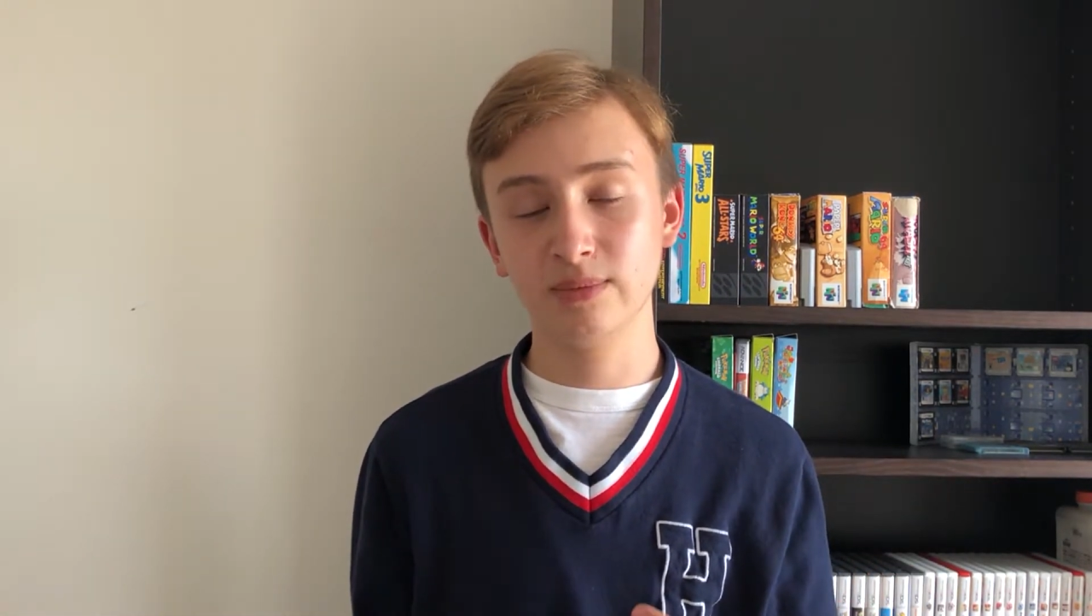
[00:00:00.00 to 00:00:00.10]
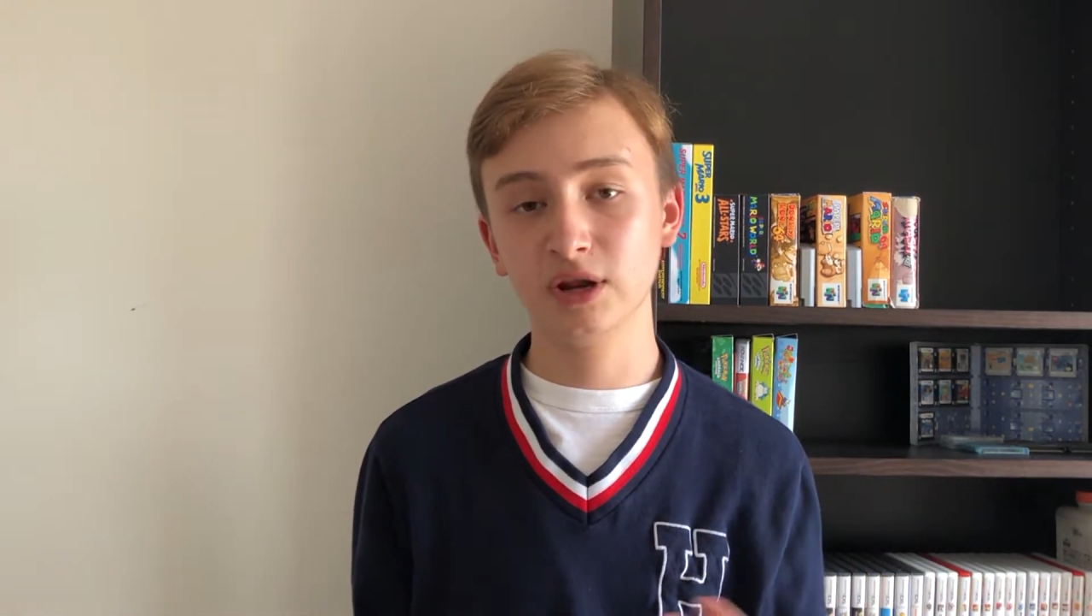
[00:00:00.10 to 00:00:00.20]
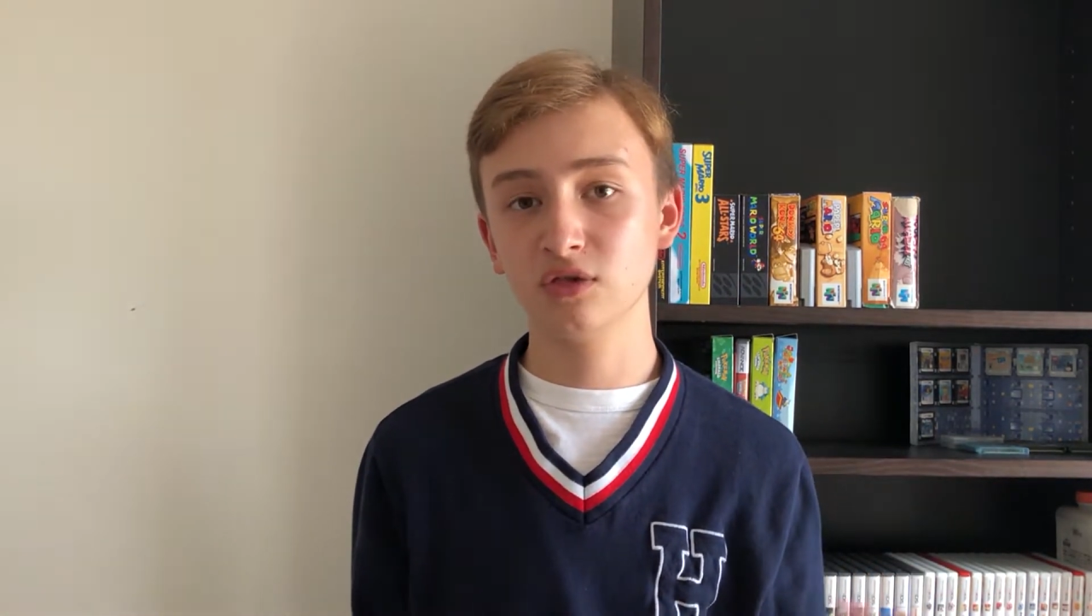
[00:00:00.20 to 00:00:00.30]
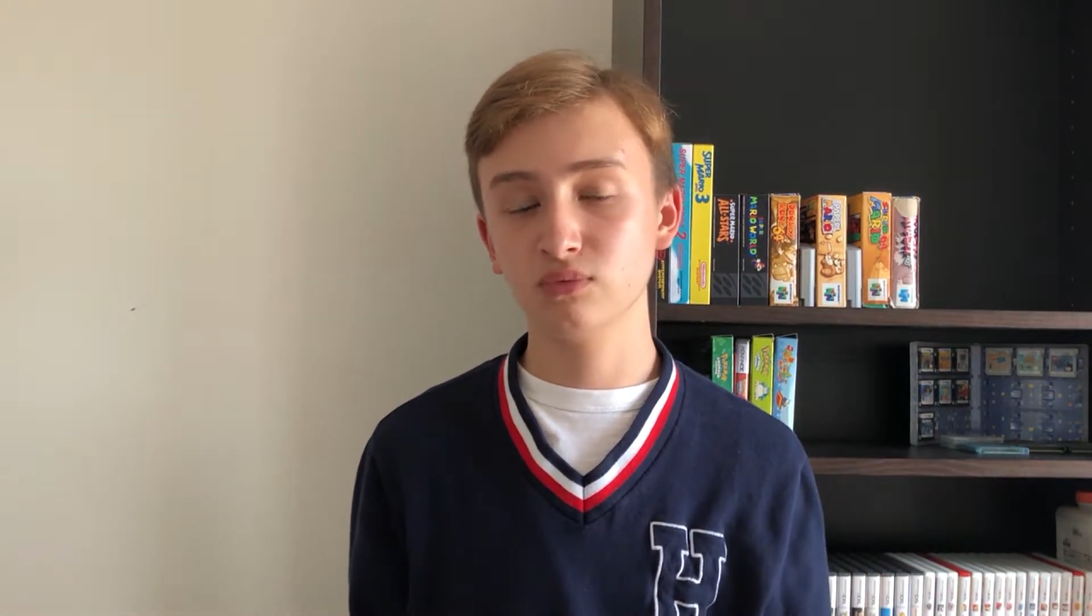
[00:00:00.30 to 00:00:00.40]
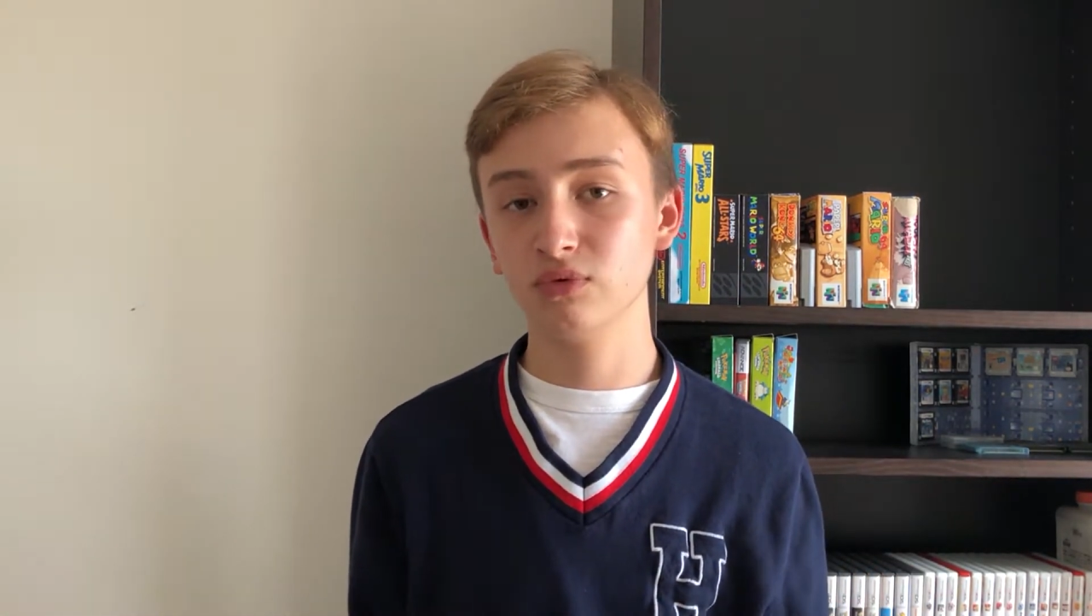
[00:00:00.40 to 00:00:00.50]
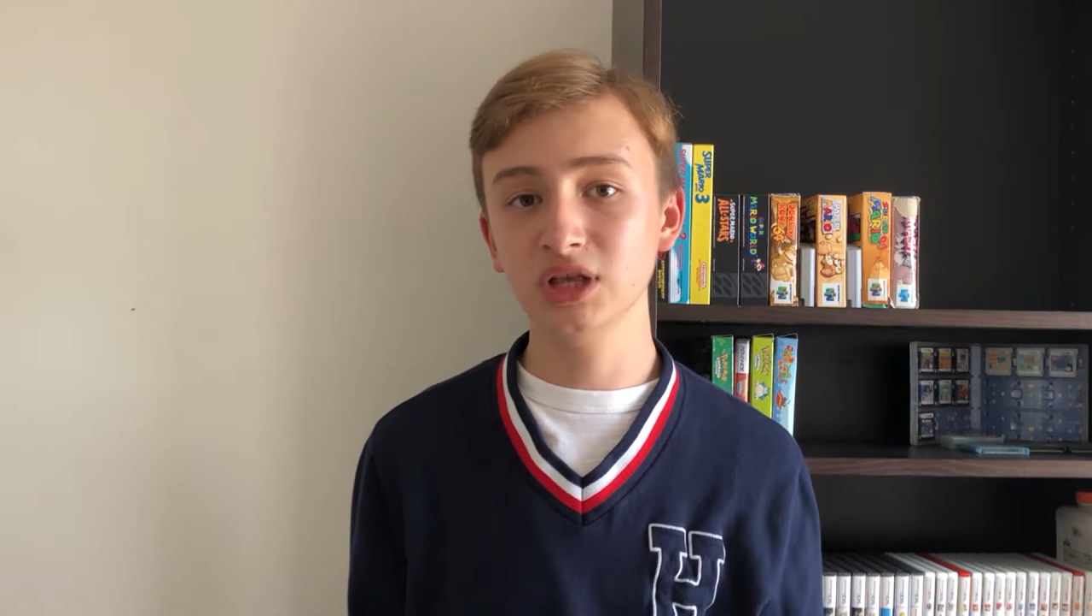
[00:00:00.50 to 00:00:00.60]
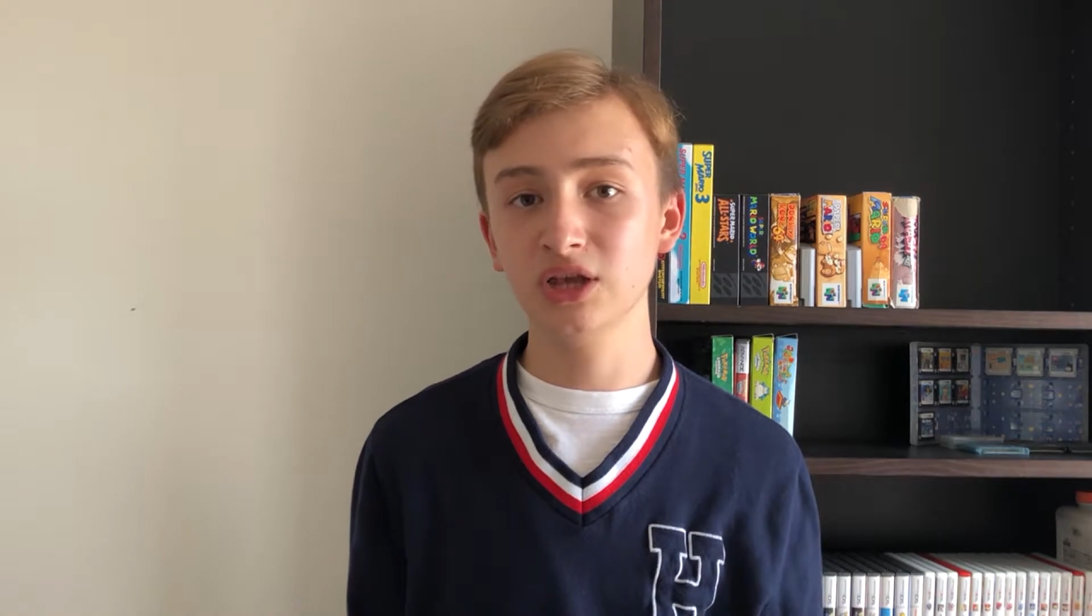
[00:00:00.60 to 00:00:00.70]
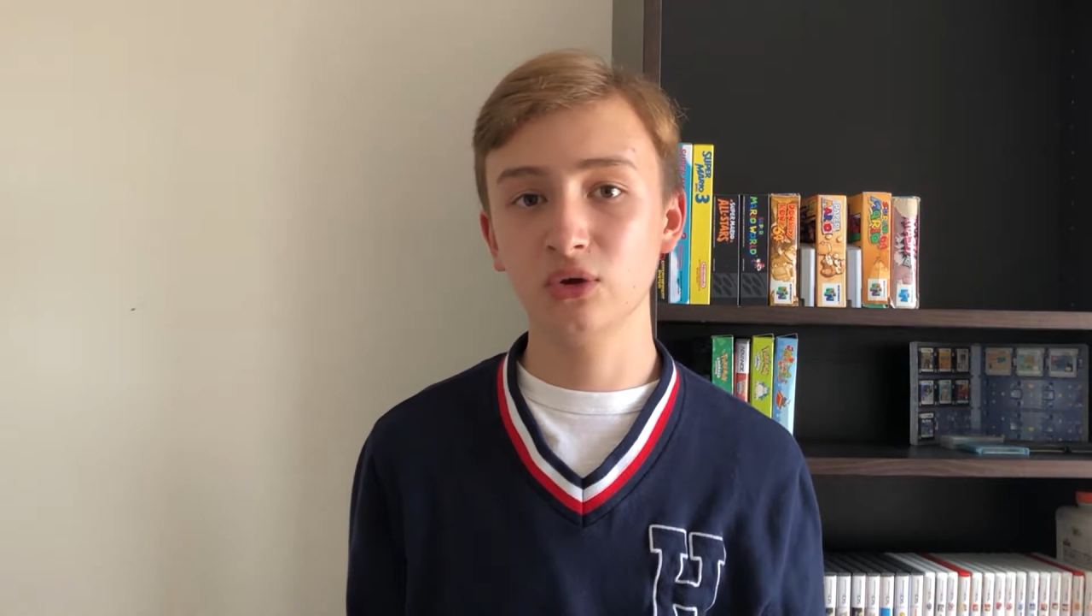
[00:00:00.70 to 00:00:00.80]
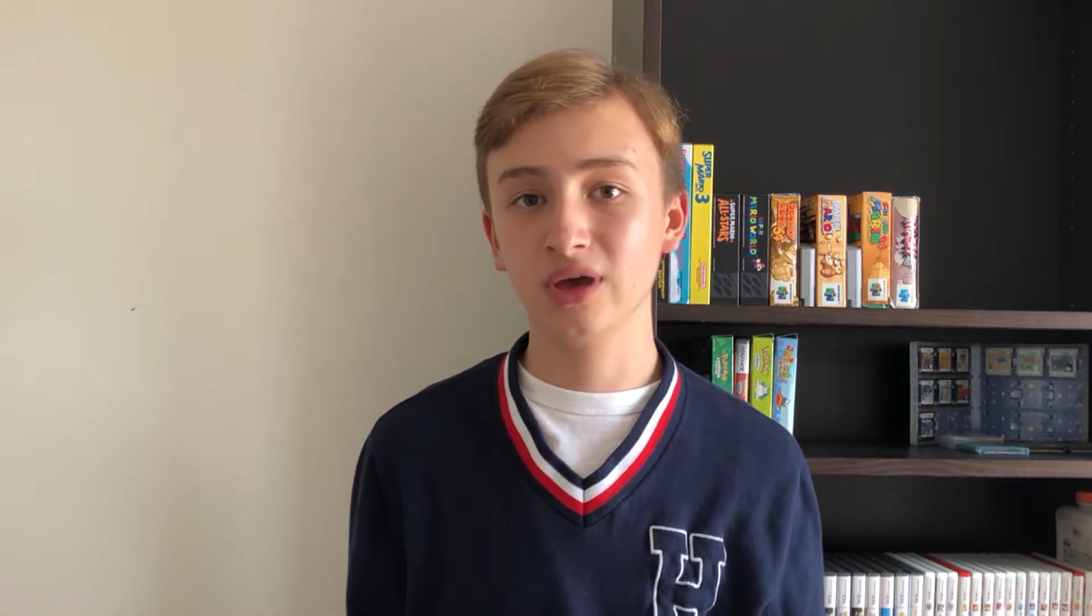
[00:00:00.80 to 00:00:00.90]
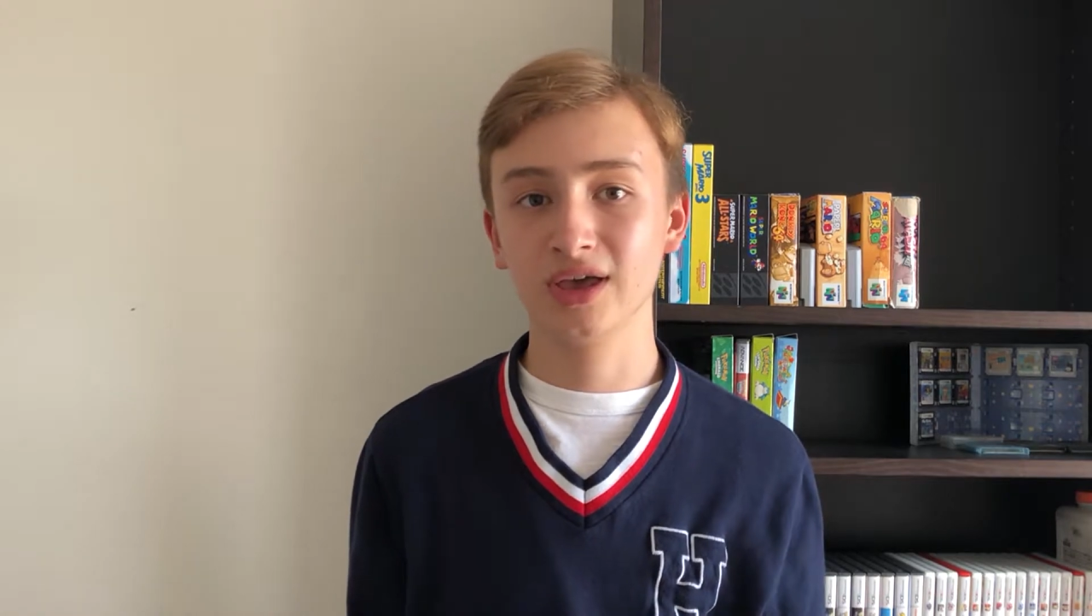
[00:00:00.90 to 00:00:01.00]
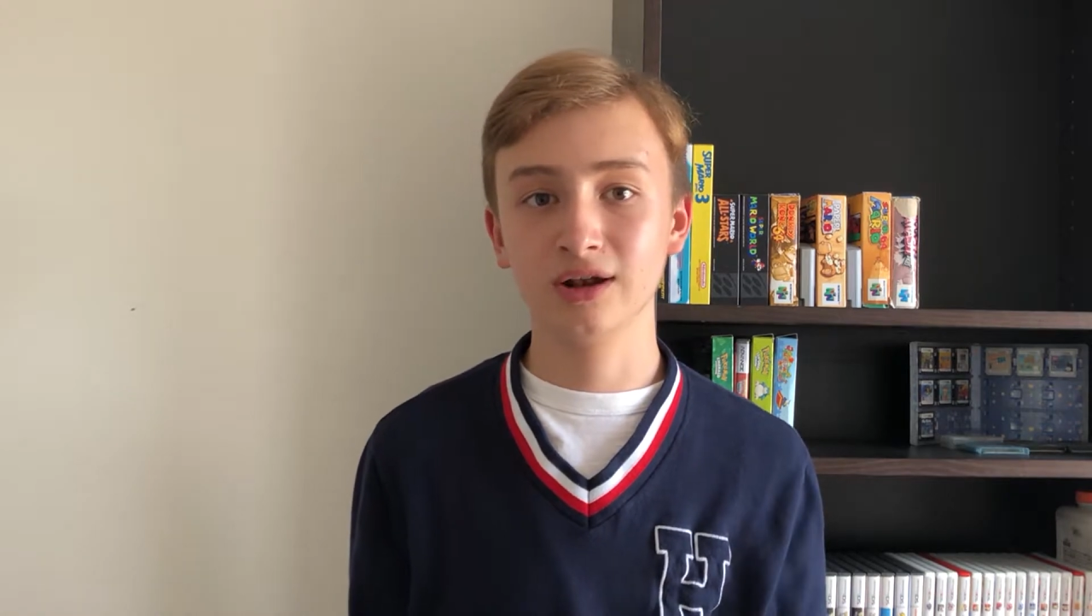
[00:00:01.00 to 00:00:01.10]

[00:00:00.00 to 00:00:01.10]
but it's really annoying.